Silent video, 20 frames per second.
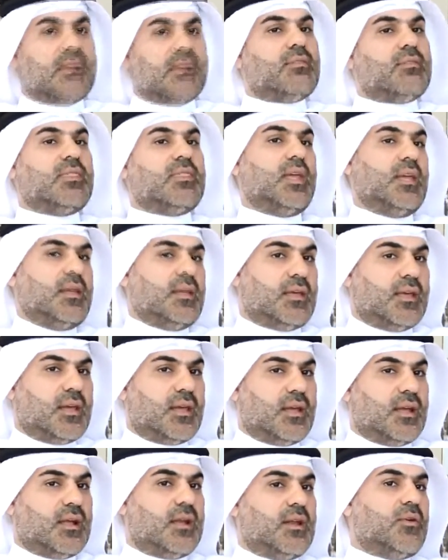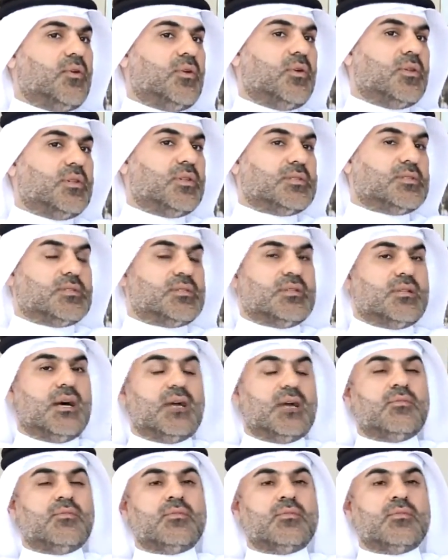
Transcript: thinking and all this stuff,